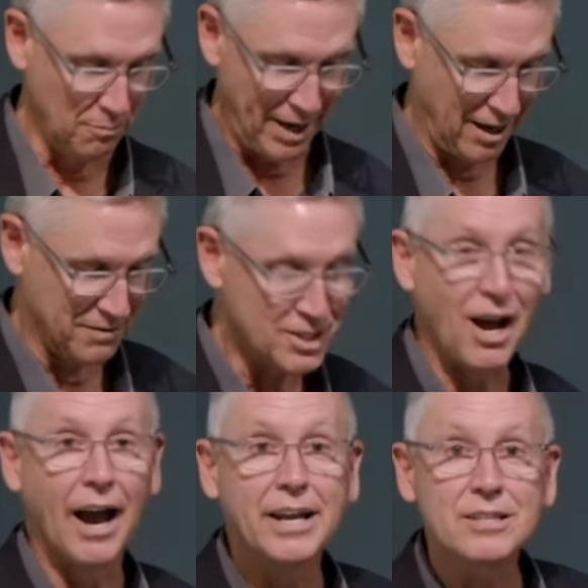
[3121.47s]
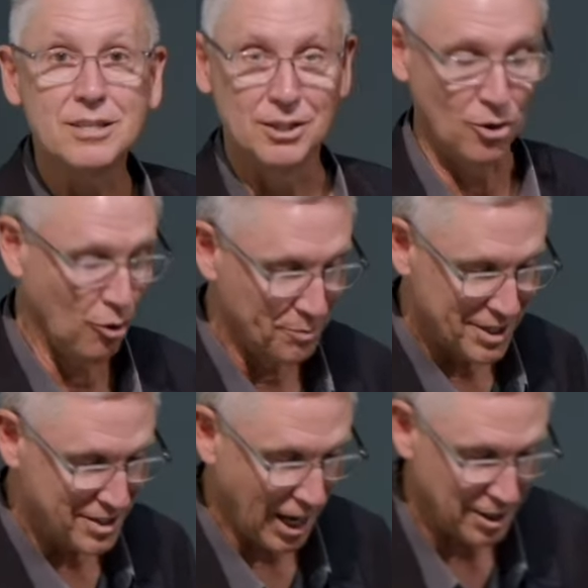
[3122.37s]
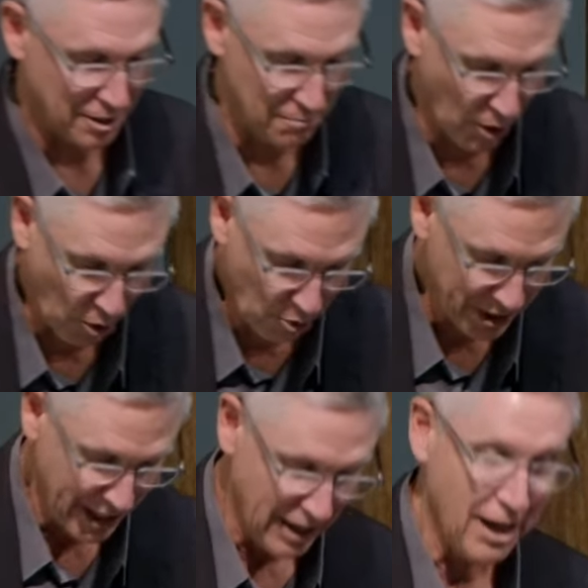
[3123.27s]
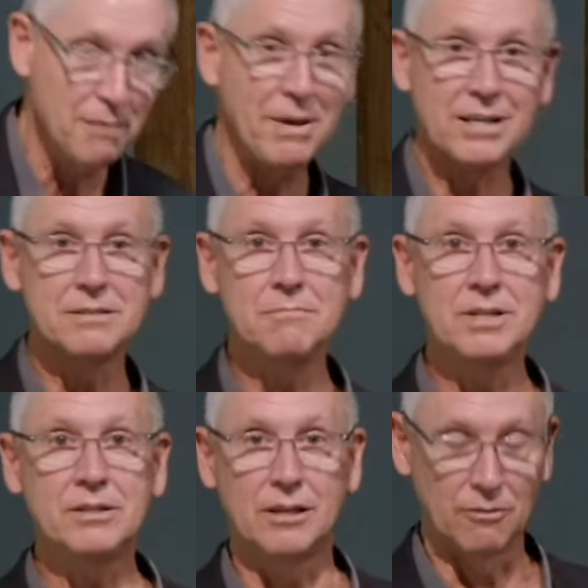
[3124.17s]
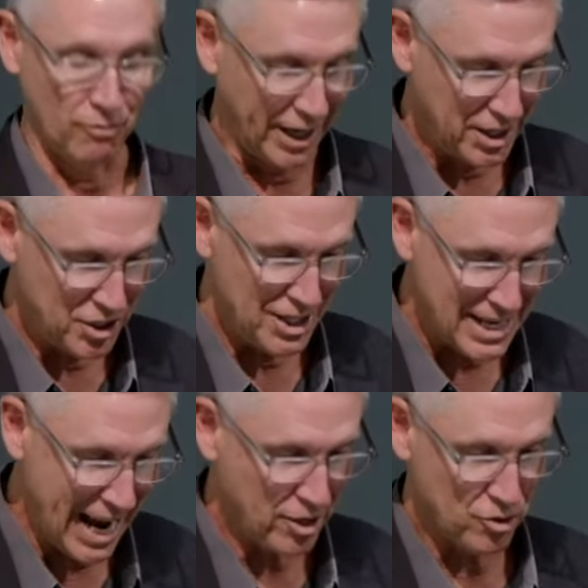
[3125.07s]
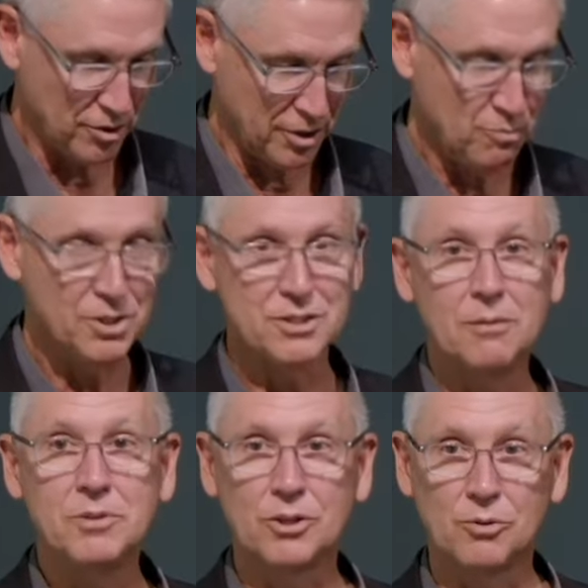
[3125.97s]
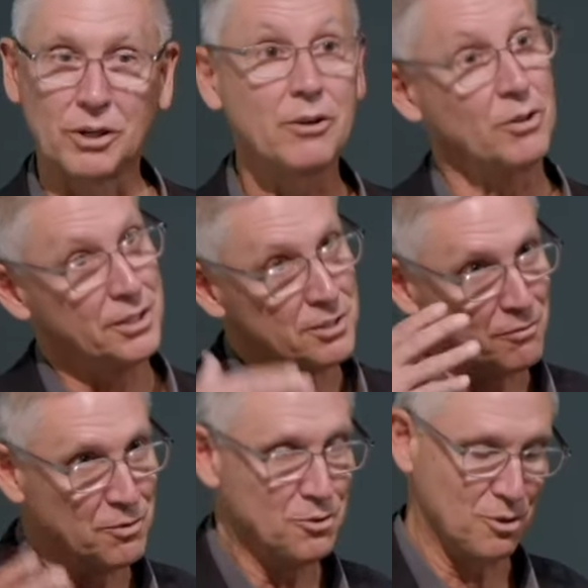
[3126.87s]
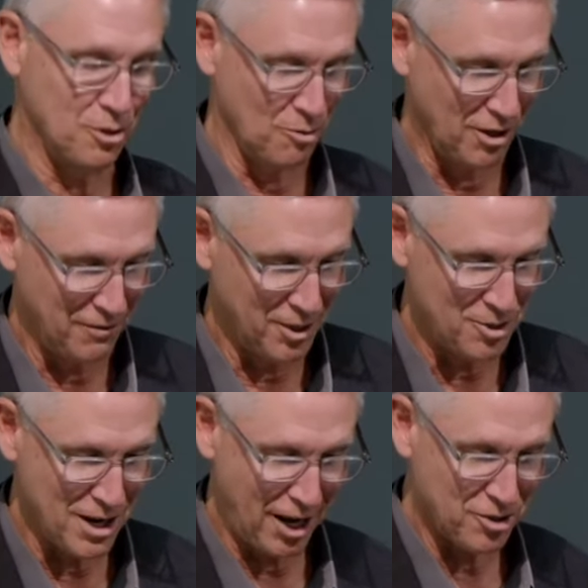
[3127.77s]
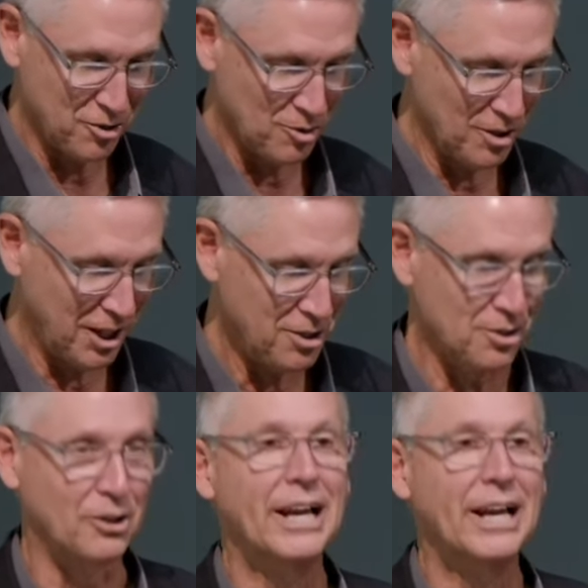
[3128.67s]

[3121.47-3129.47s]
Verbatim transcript: man of science in the Olmstedian mode, and Maximilian, a rangy naturalist with some degree, or at least a future degree, of international credential.